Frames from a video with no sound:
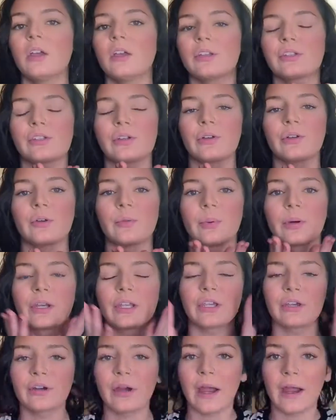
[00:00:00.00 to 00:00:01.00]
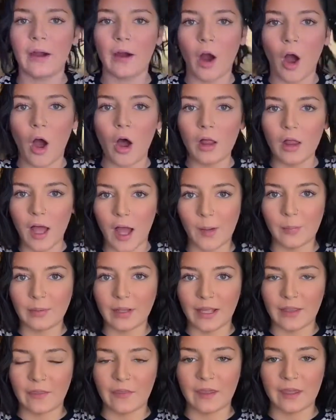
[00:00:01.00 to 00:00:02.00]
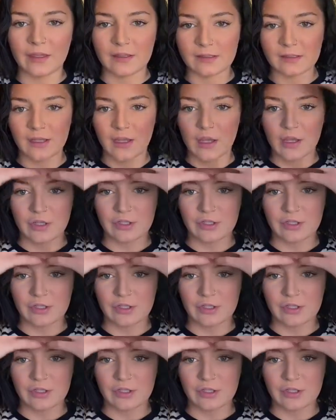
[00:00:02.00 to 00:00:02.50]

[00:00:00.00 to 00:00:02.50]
So you're putting your hair all up like this.